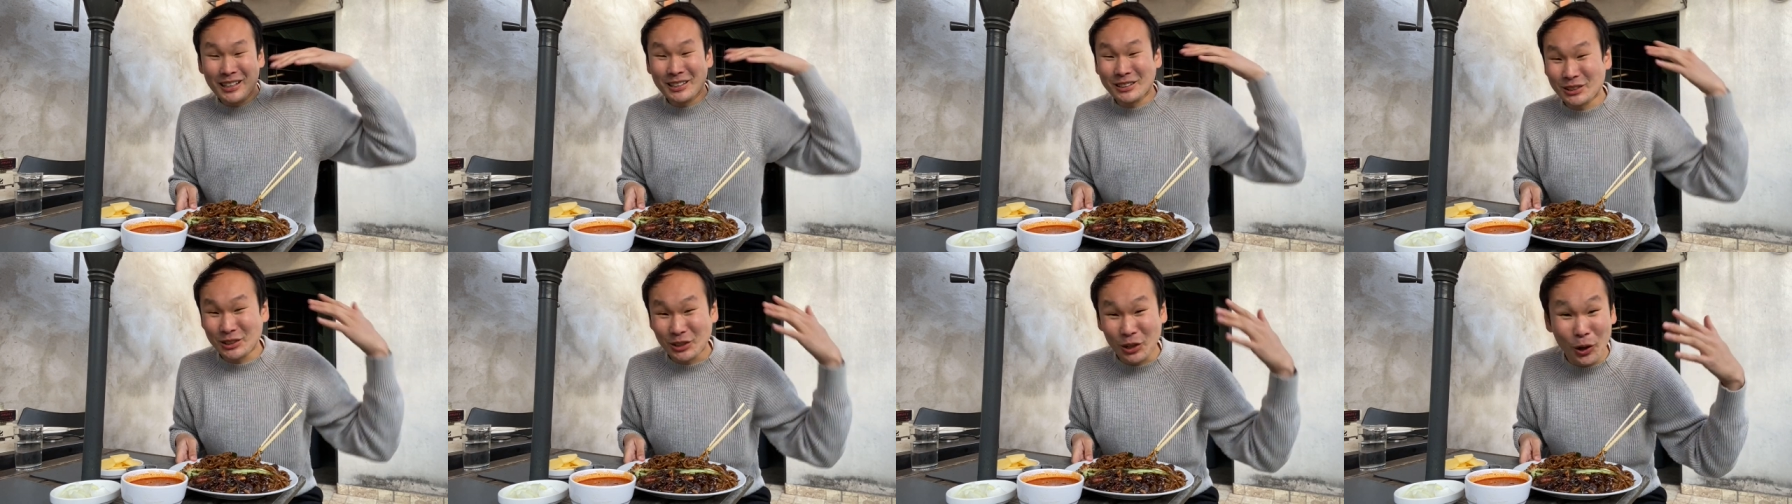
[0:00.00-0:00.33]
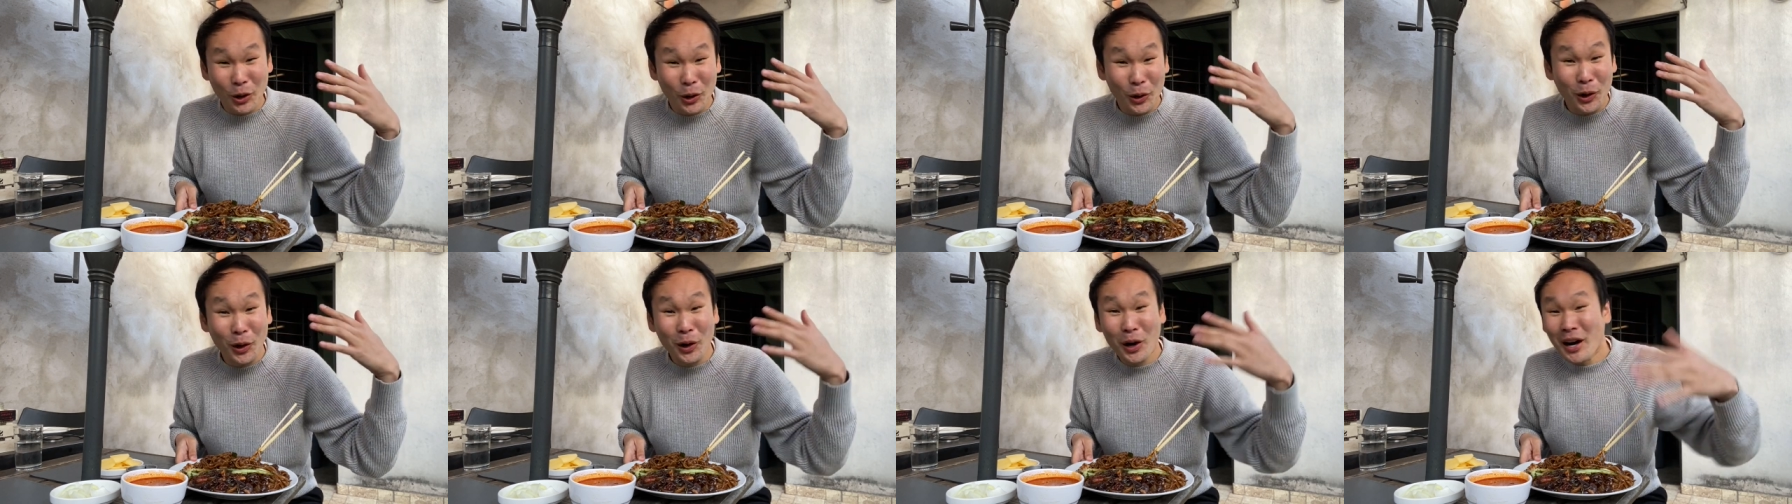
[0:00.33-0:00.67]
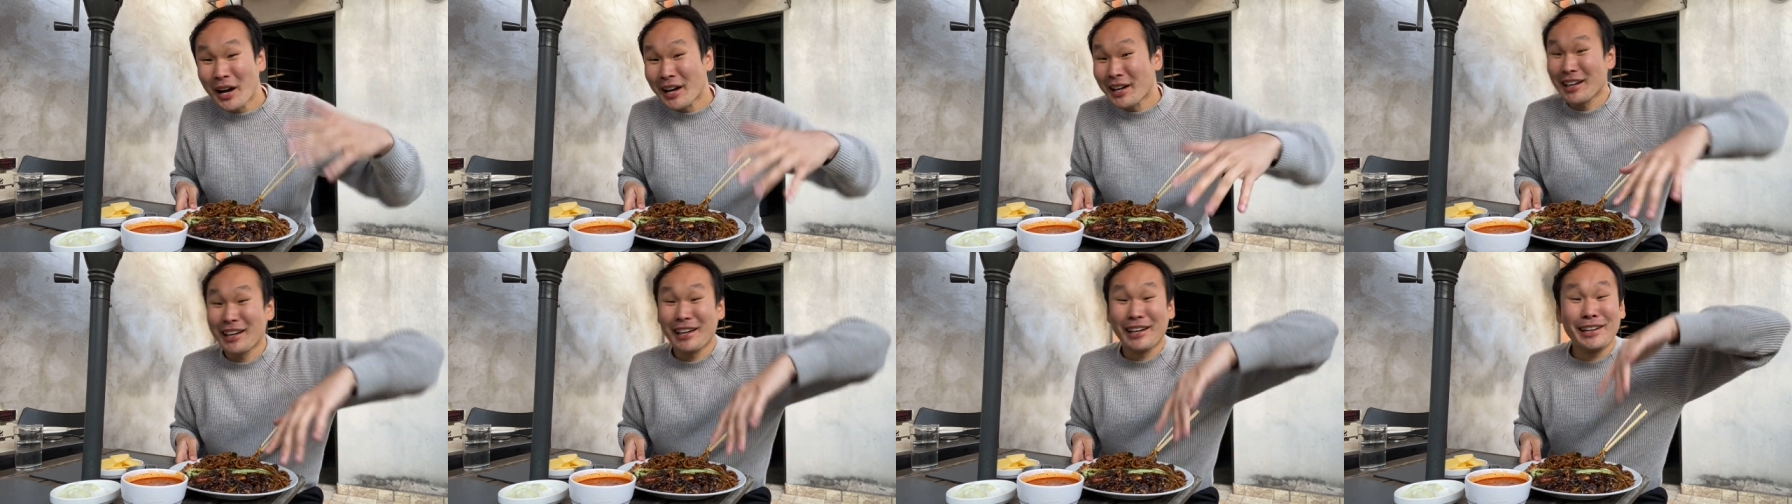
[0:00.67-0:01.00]
So
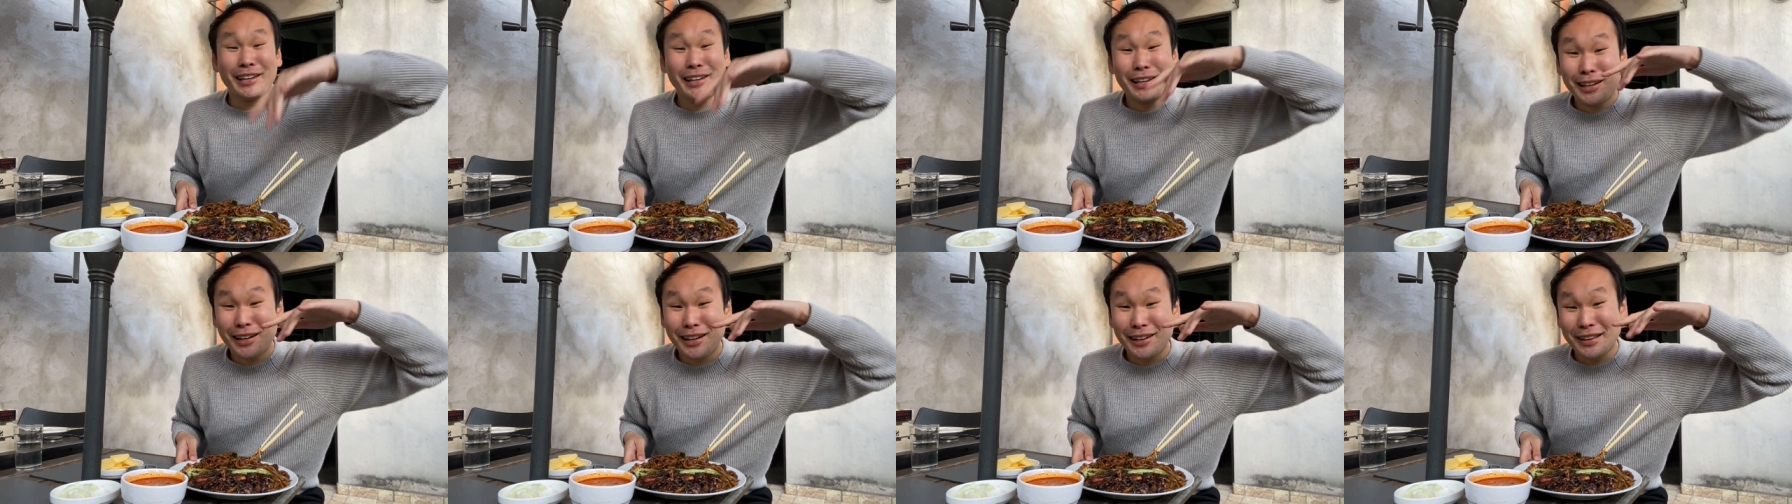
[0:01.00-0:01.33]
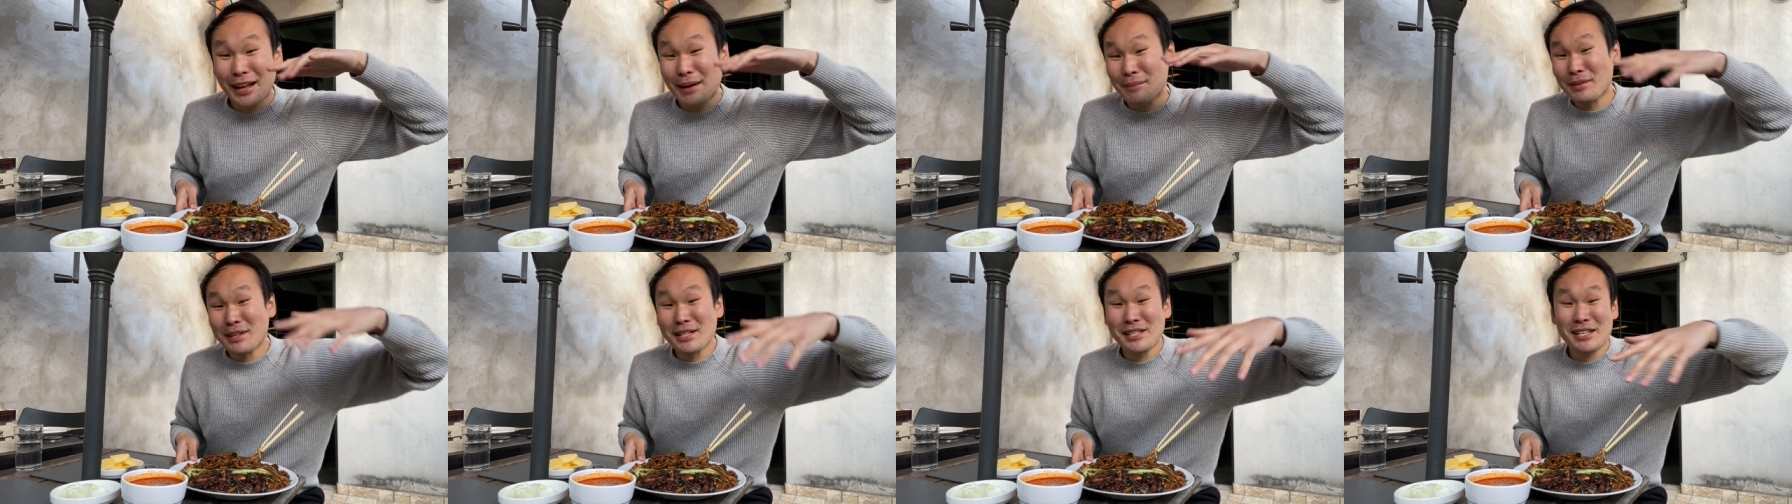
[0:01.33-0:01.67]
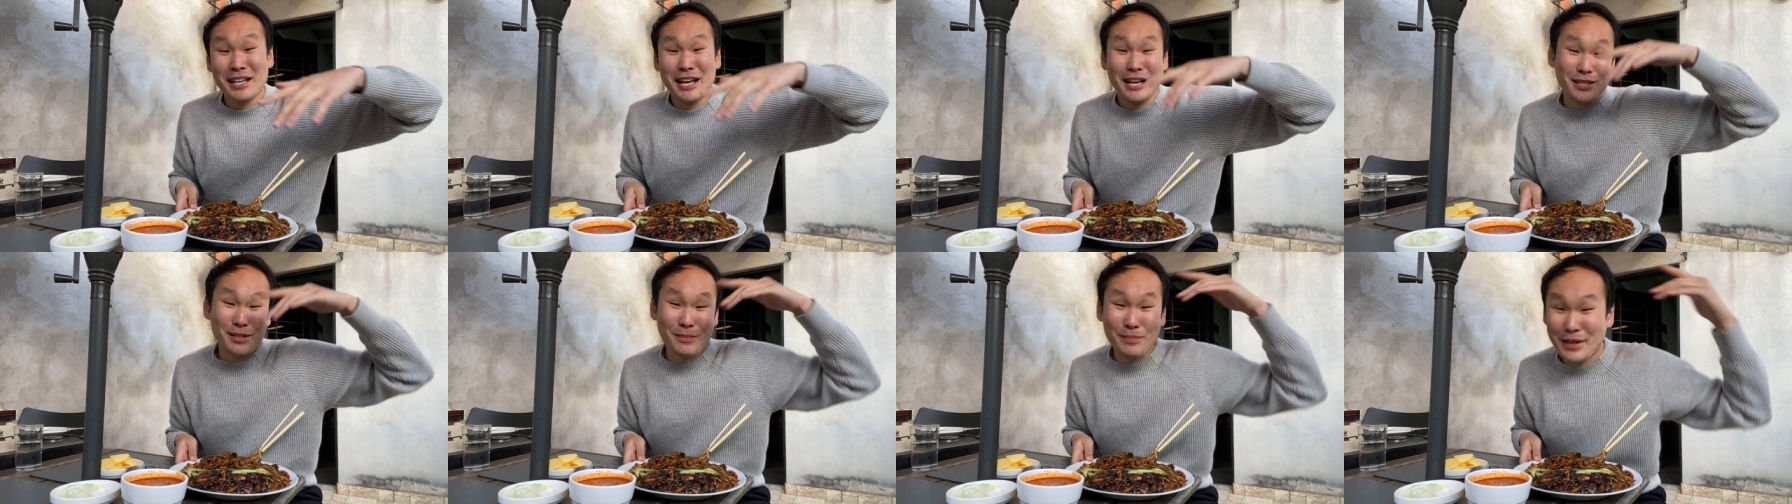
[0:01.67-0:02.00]
he, that means he
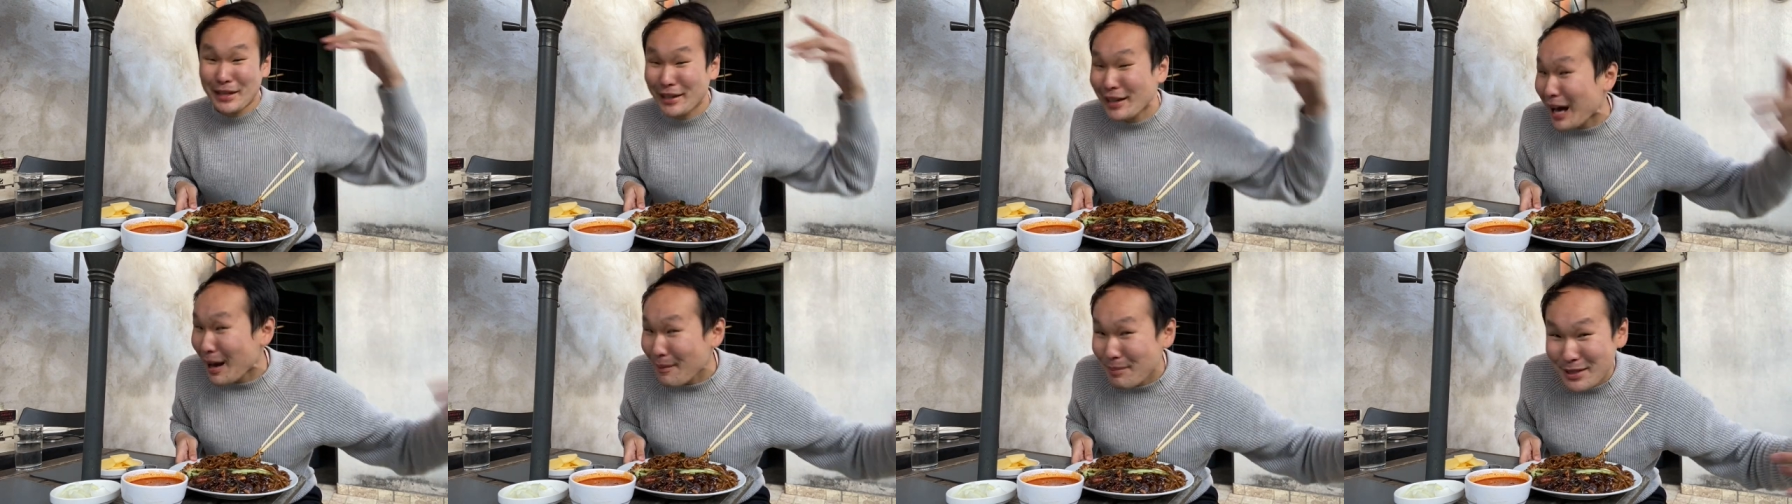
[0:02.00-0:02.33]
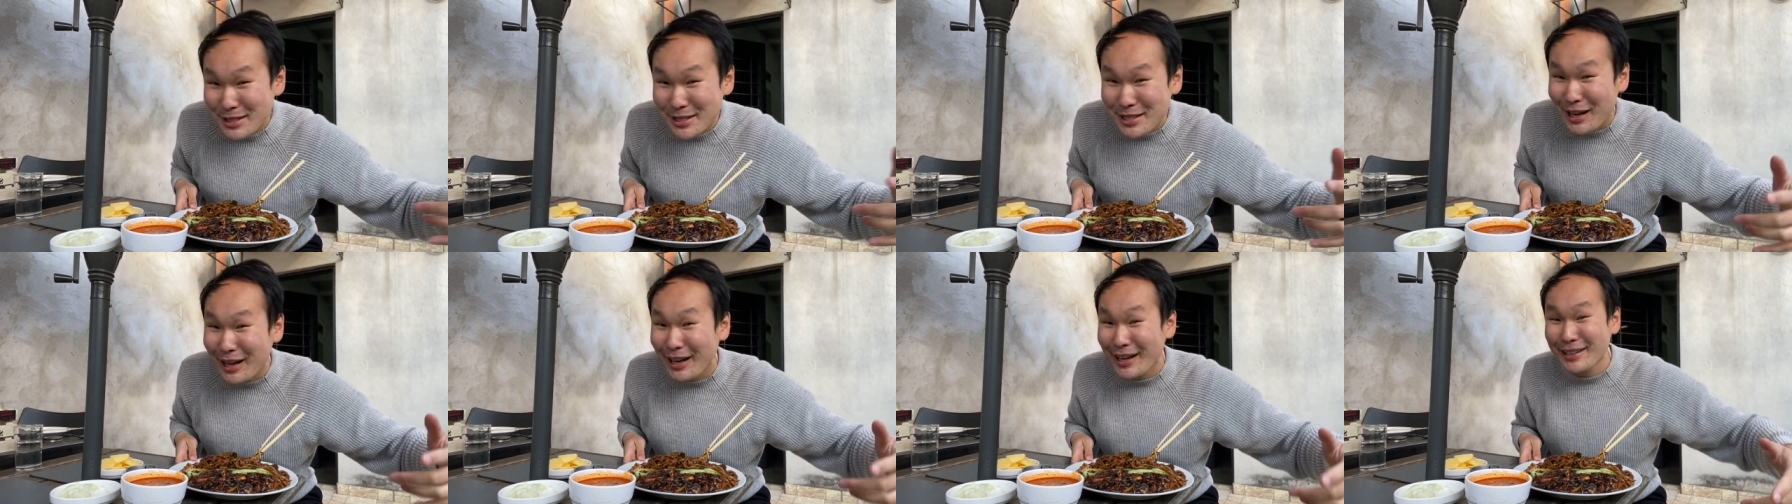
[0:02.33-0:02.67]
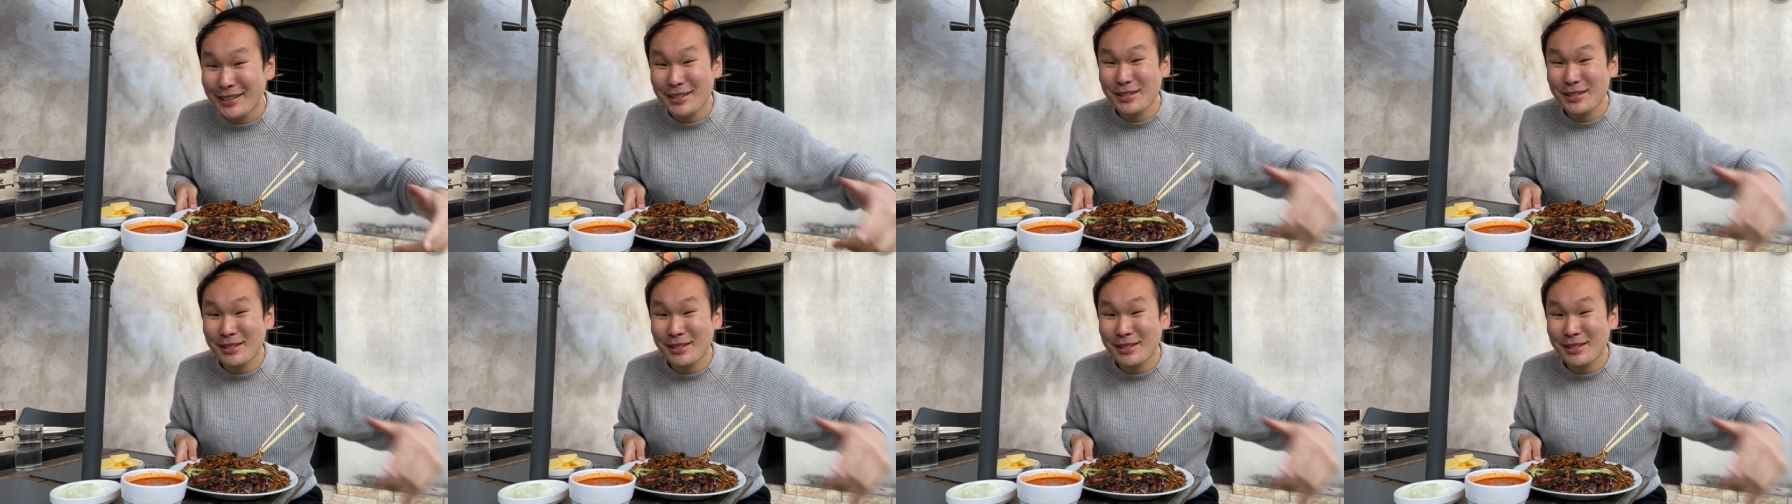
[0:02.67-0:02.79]
has a big appetite.